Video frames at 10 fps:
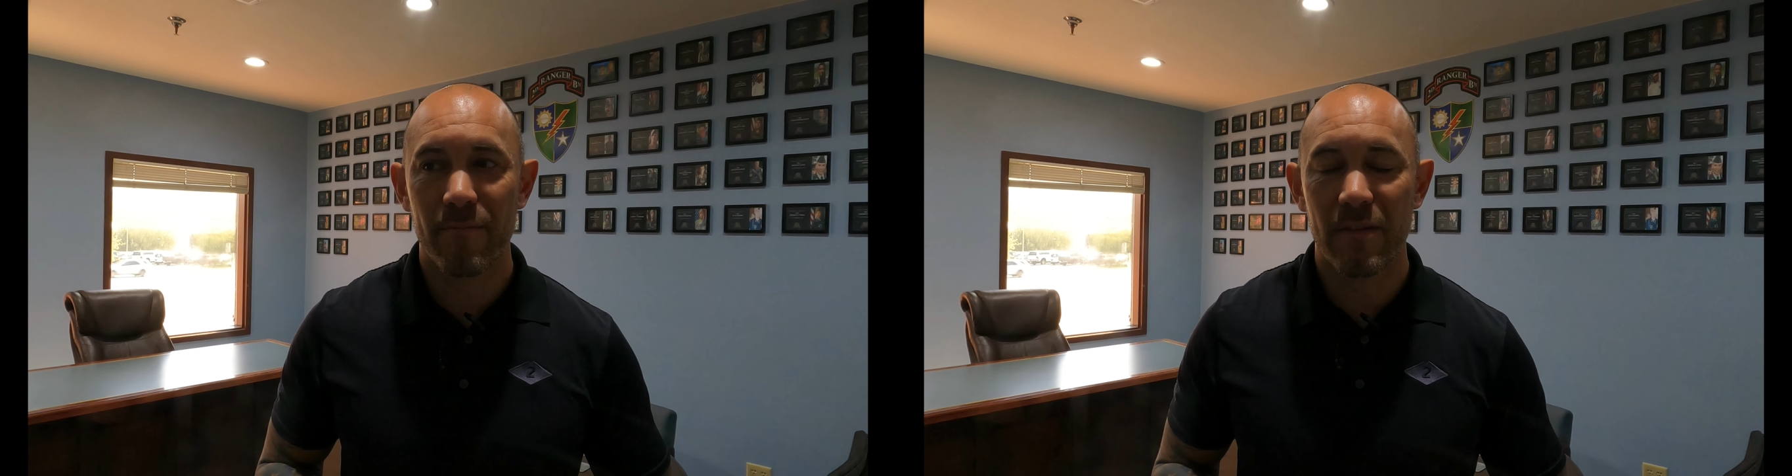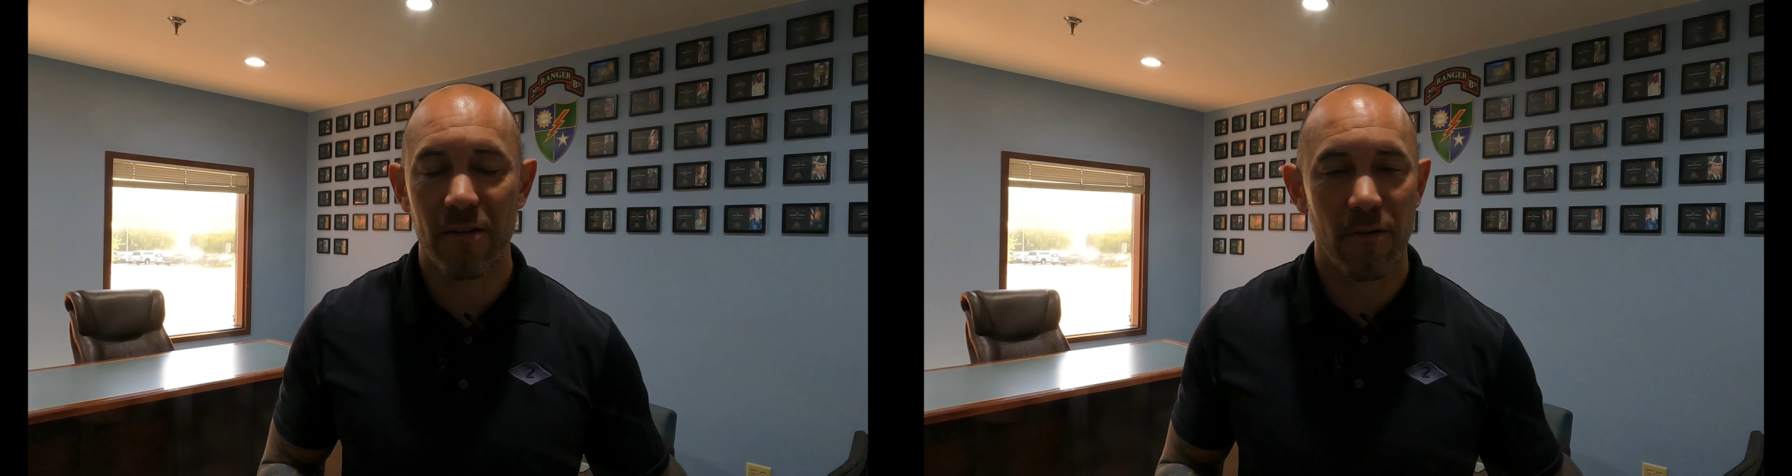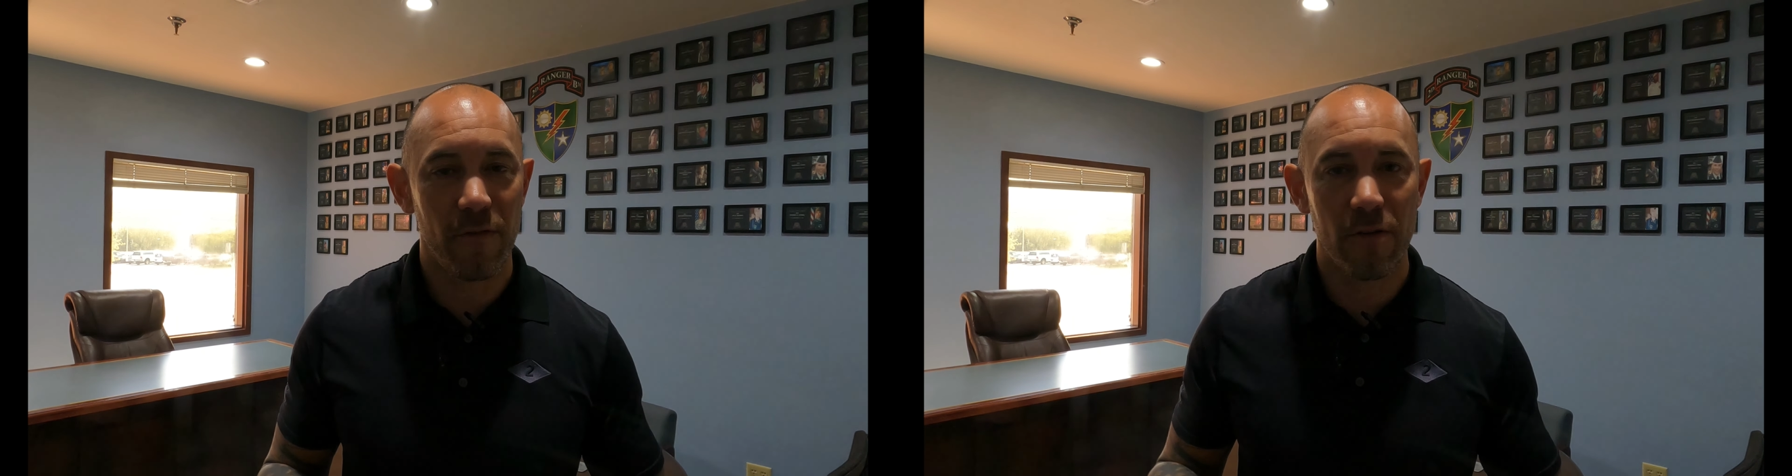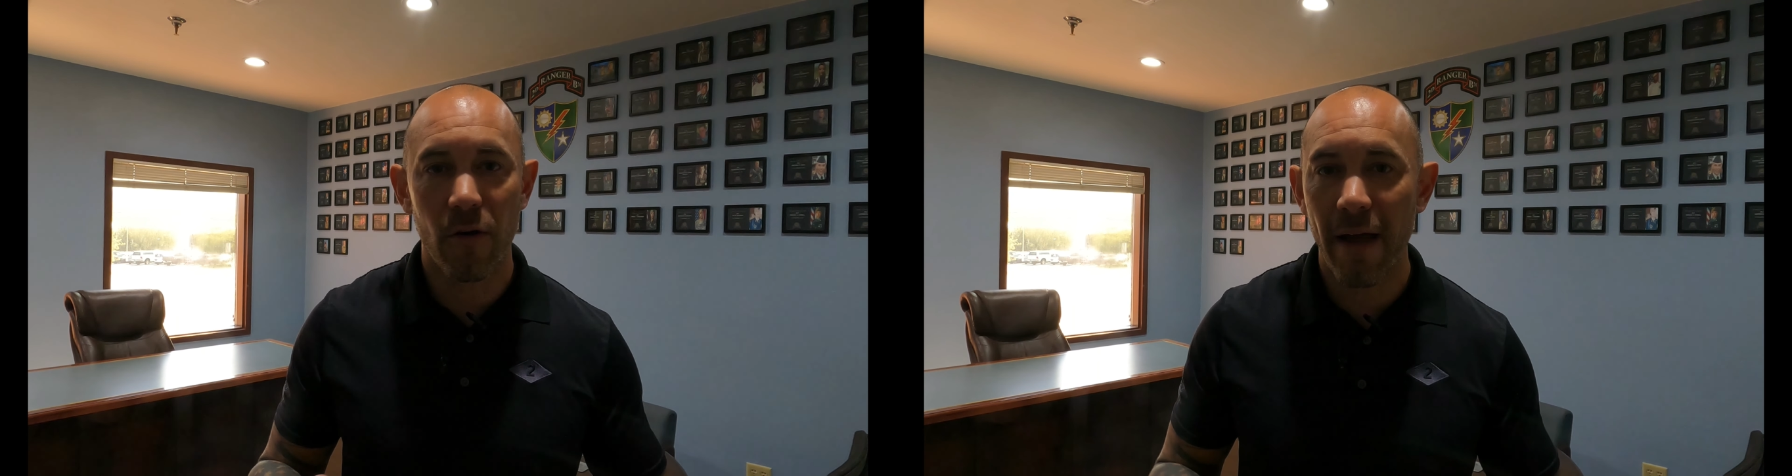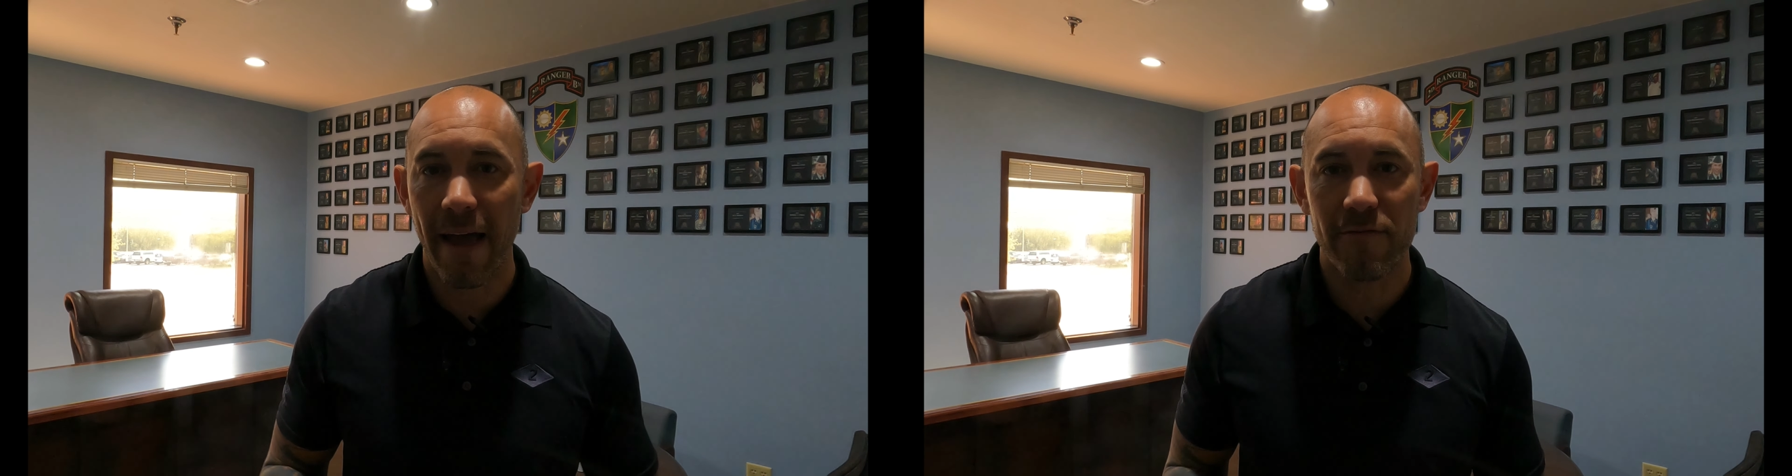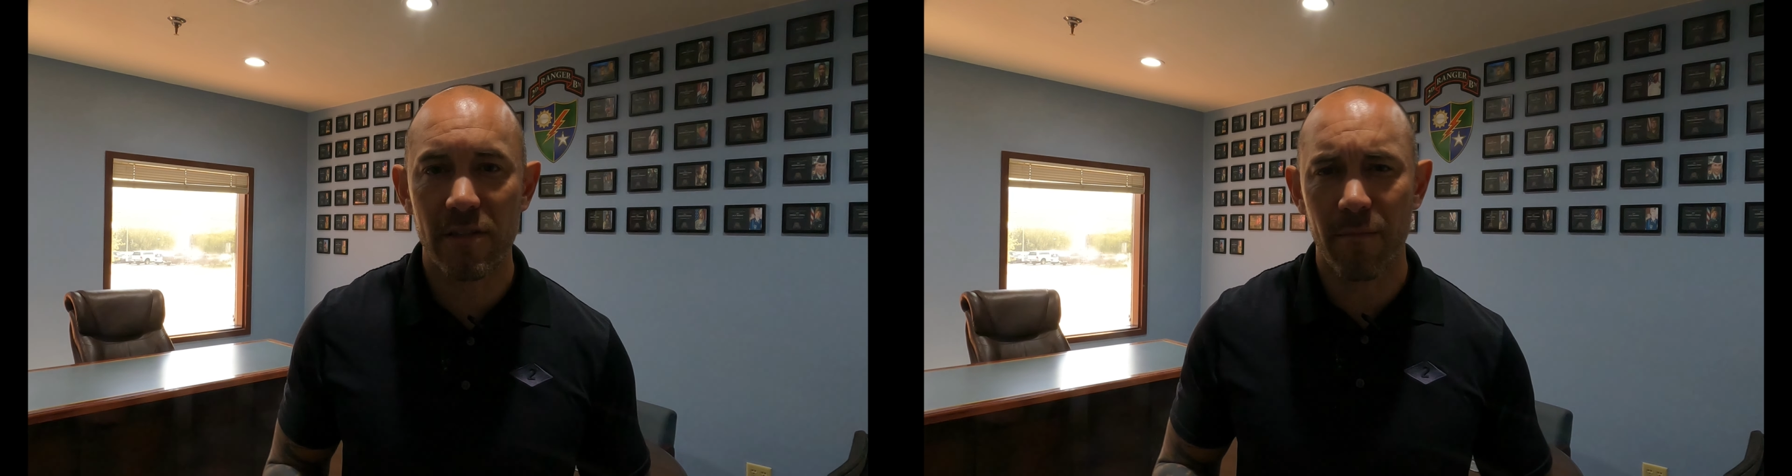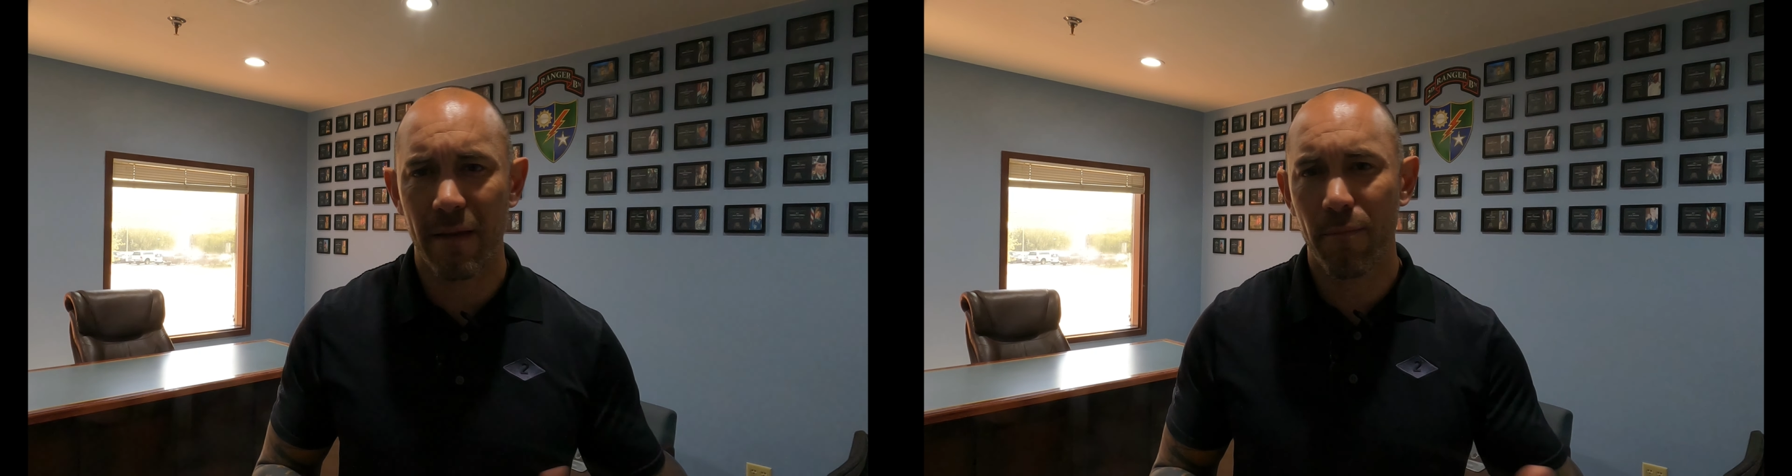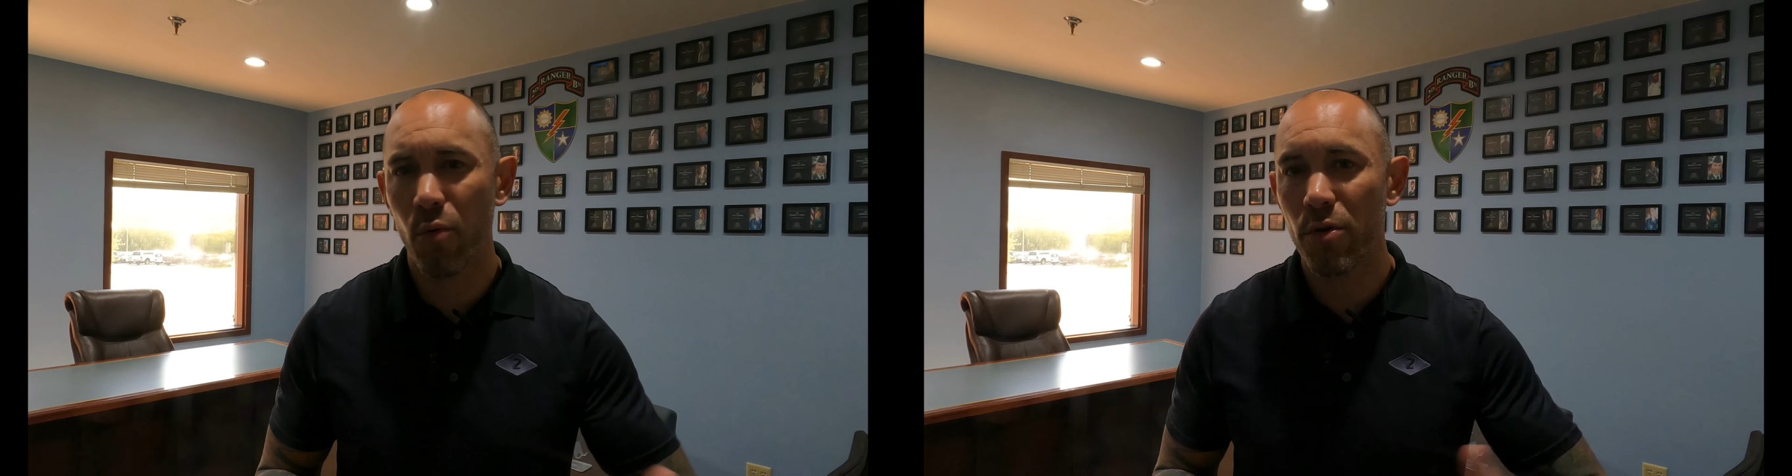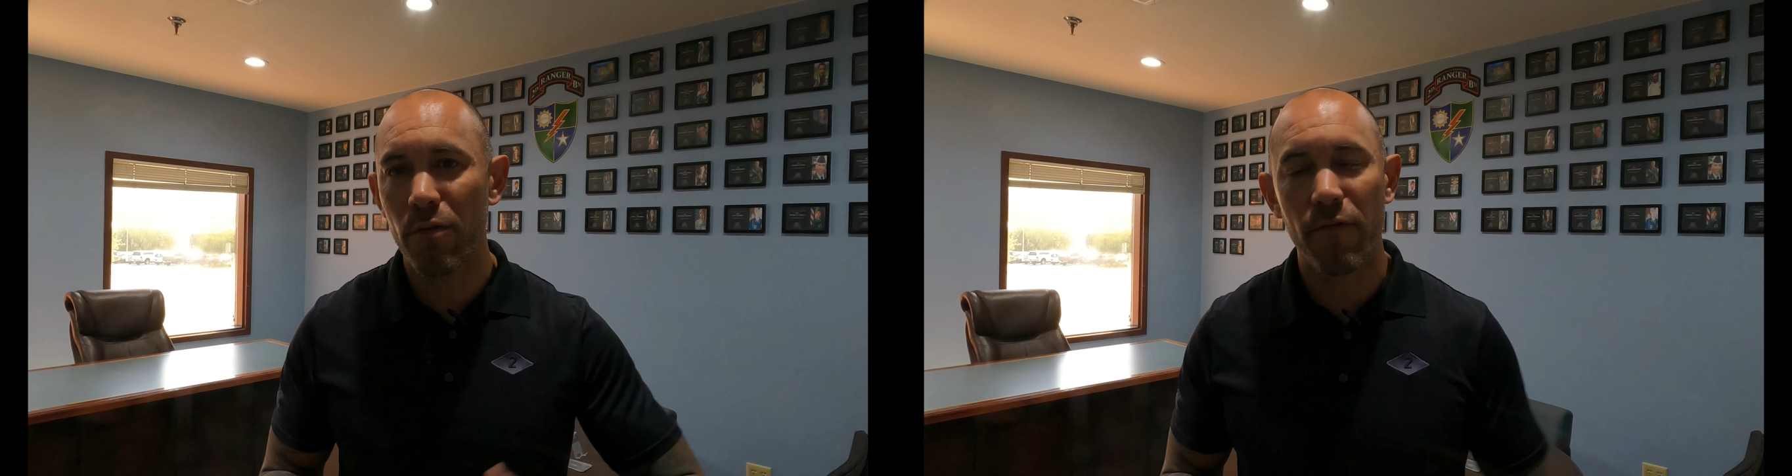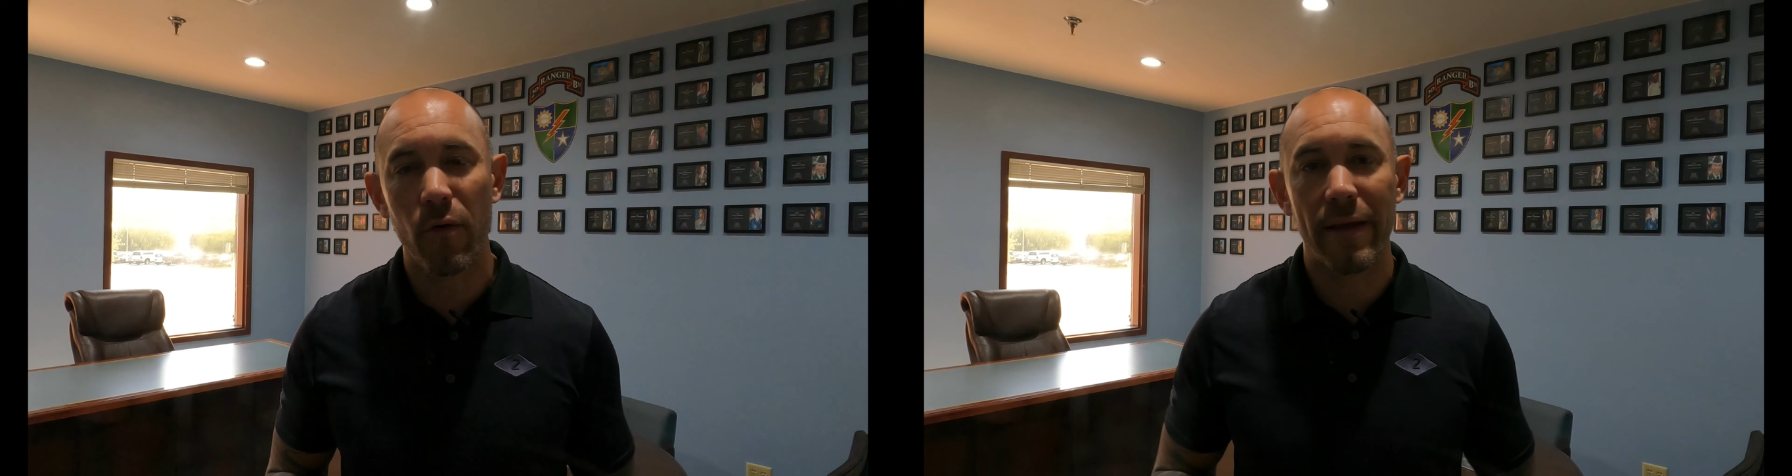If you don't have something, pull your
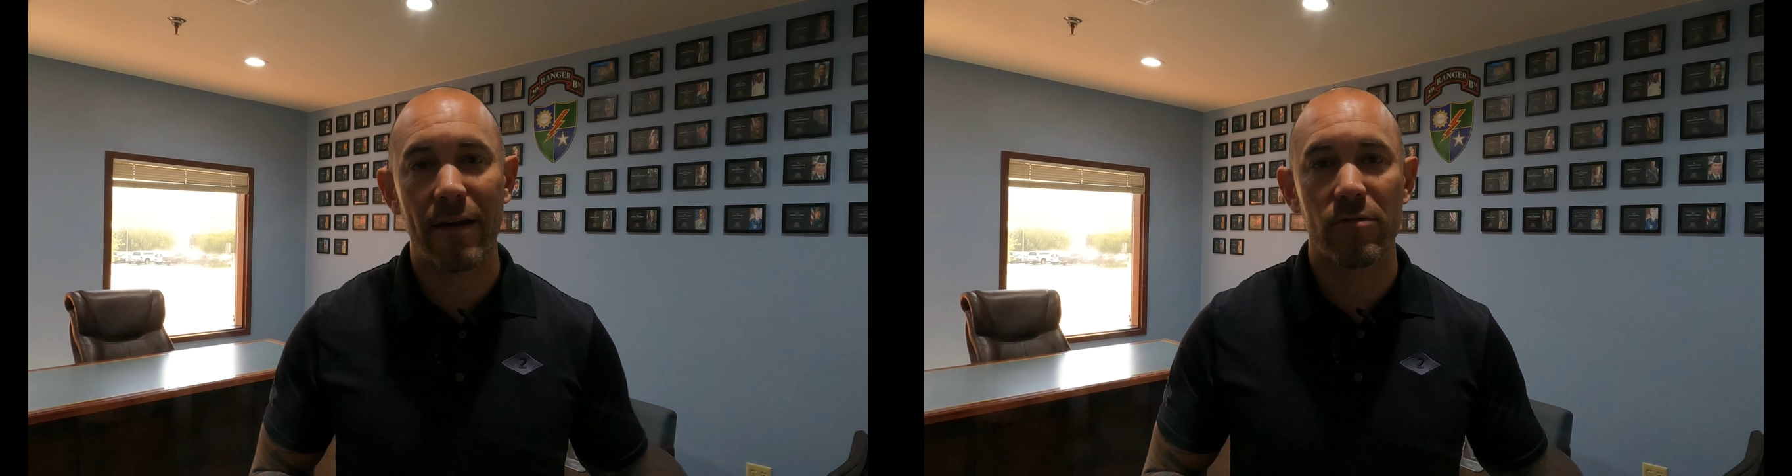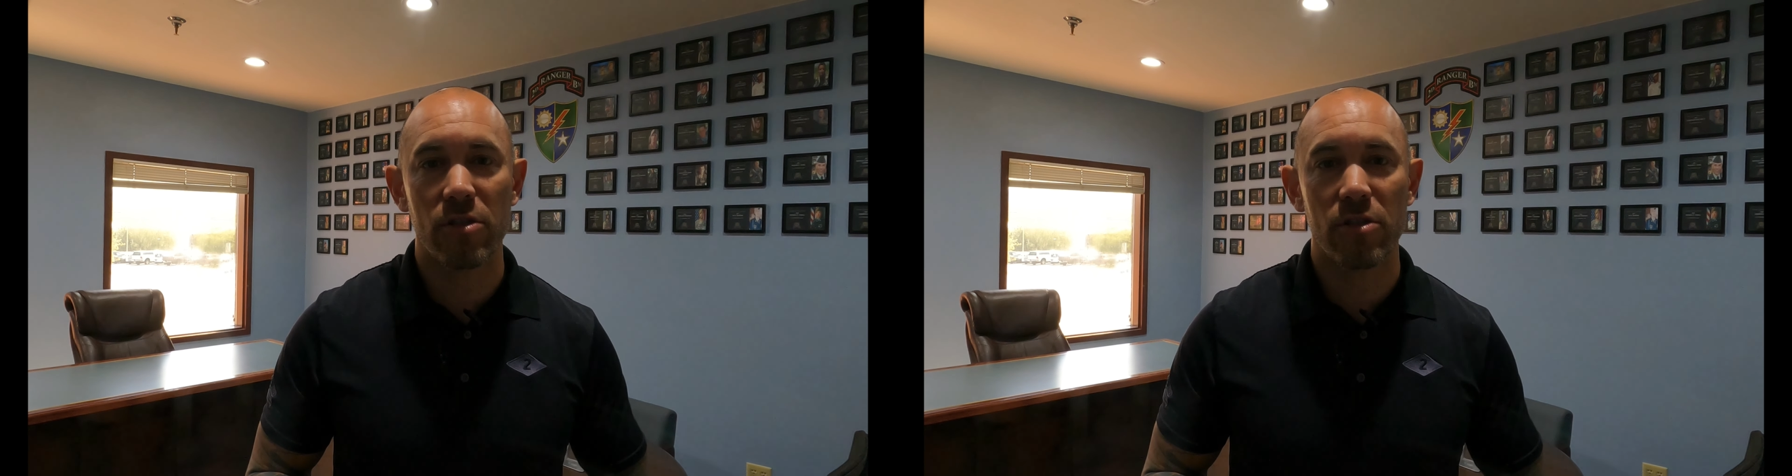phone out,